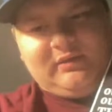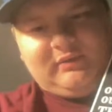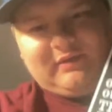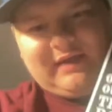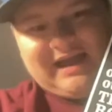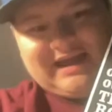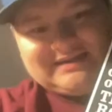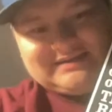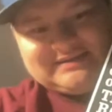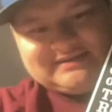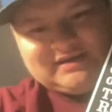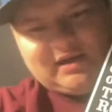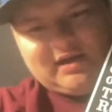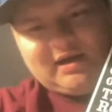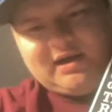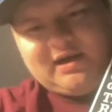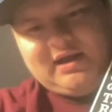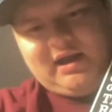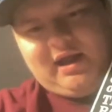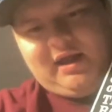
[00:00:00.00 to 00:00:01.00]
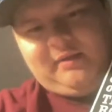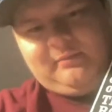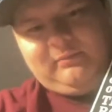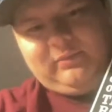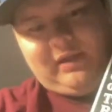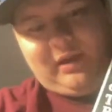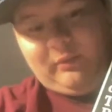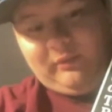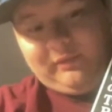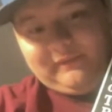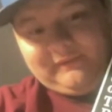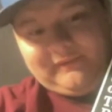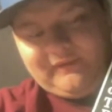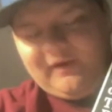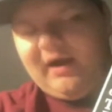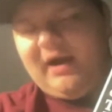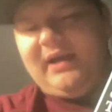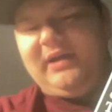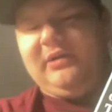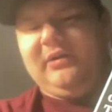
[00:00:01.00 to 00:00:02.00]
Last Time, Play with
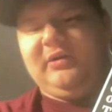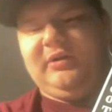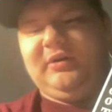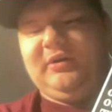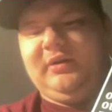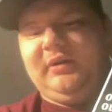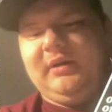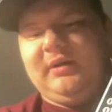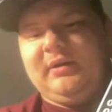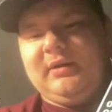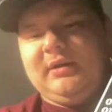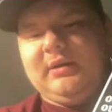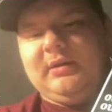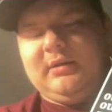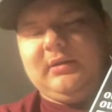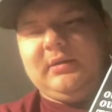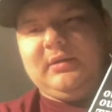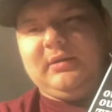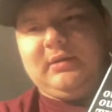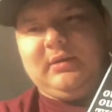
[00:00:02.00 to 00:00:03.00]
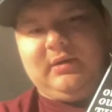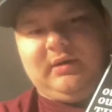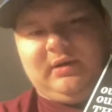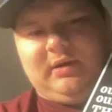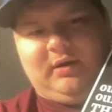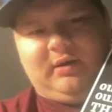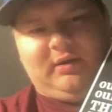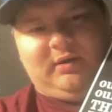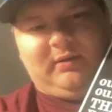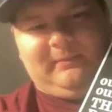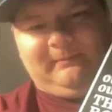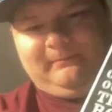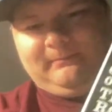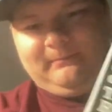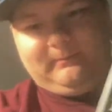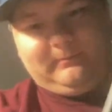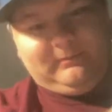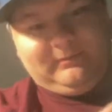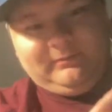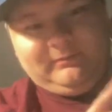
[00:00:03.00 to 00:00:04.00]
Fire.
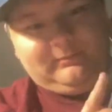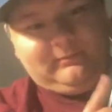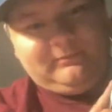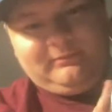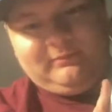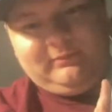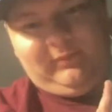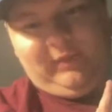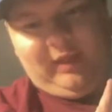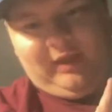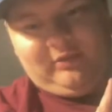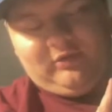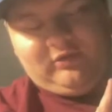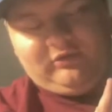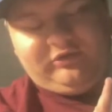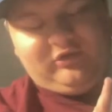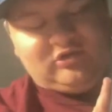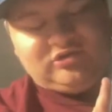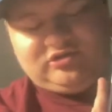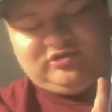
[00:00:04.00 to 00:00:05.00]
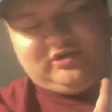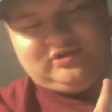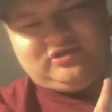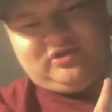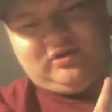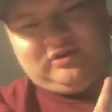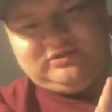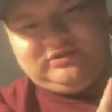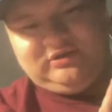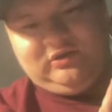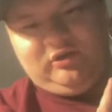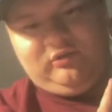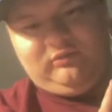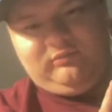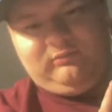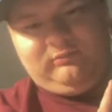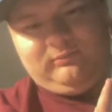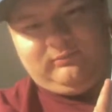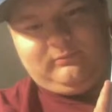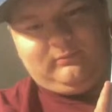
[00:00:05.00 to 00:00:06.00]
Um, those three songs
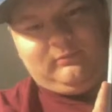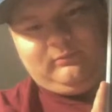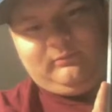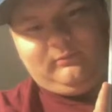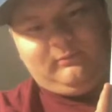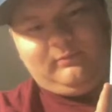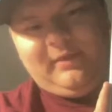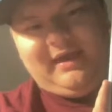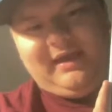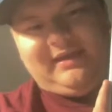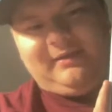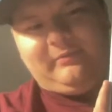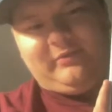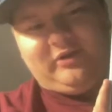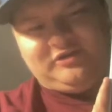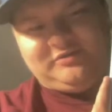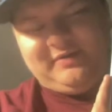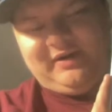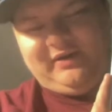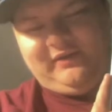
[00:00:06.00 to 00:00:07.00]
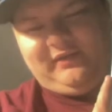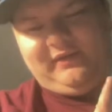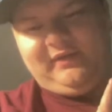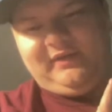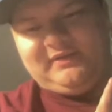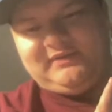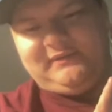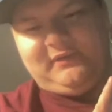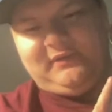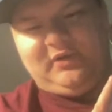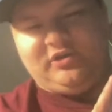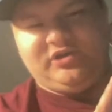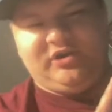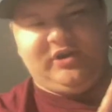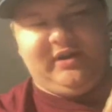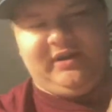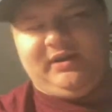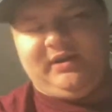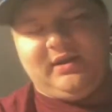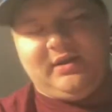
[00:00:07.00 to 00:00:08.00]
alone make it much better than this
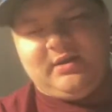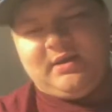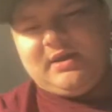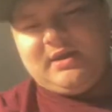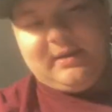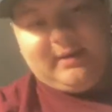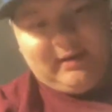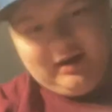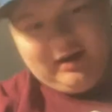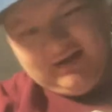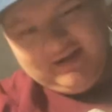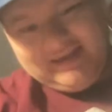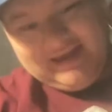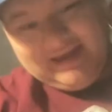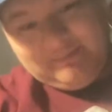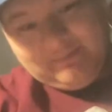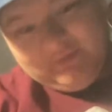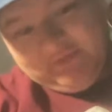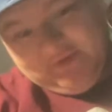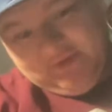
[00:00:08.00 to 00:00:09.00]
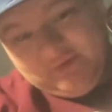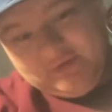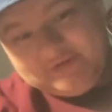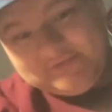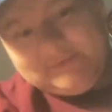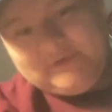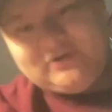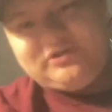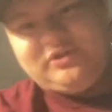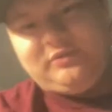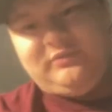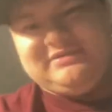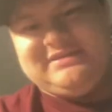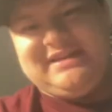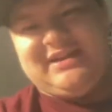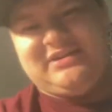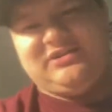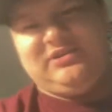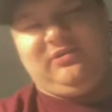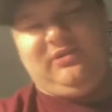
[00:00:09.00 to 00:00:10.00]
version. And not only that, but the US version
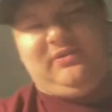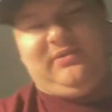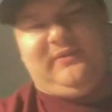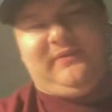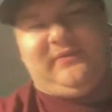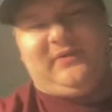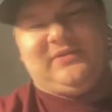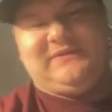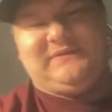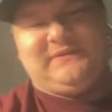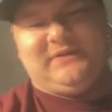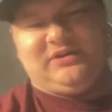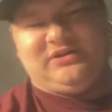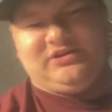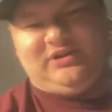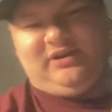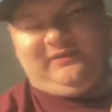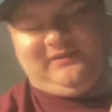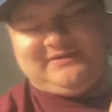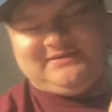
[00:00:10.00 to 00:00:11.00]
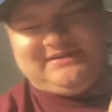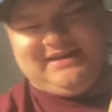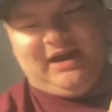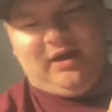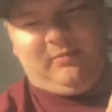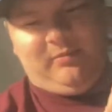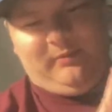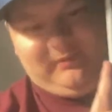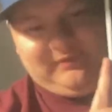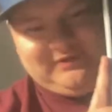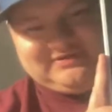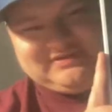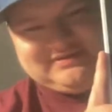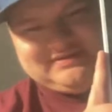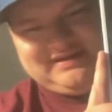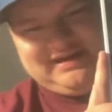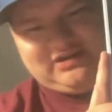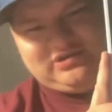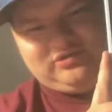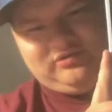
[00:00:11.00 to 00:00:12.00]
was actually the first version of this album. This
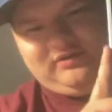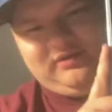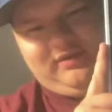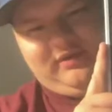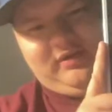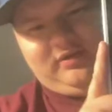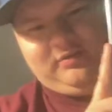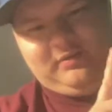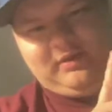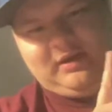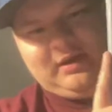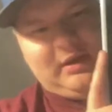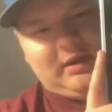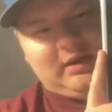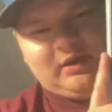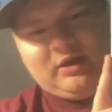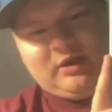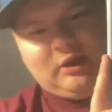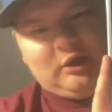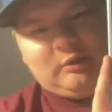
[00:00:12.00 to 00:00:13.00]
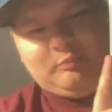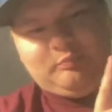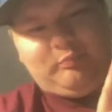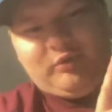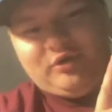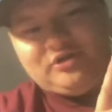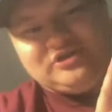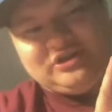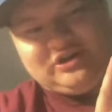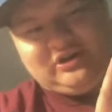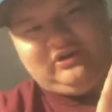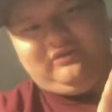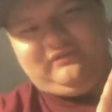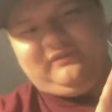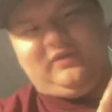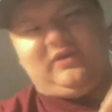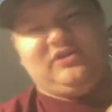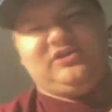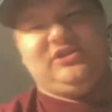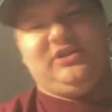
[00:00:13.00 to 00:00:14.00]
is actually the butchered
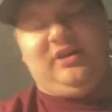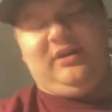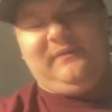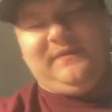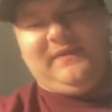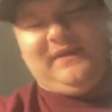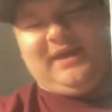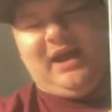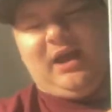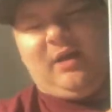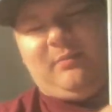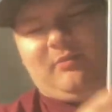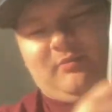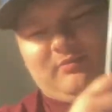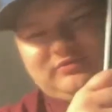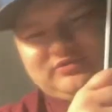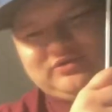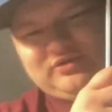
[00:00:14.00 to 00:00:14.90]
version of the album.